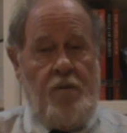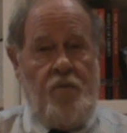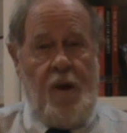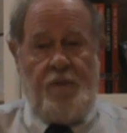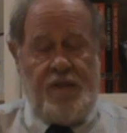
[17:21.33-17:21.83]

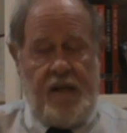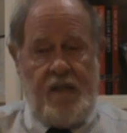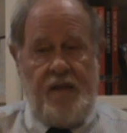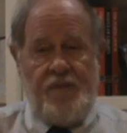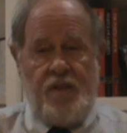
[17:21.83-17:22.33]

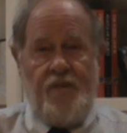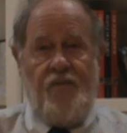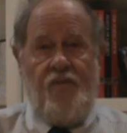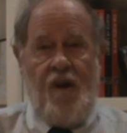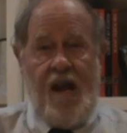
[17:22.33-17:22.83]
representatives to
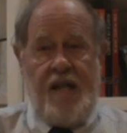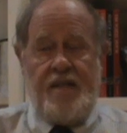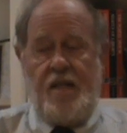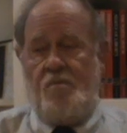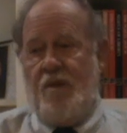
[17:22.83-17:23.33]

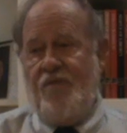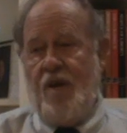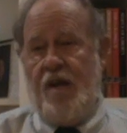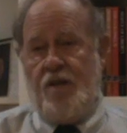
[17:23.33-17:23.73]
France and had been very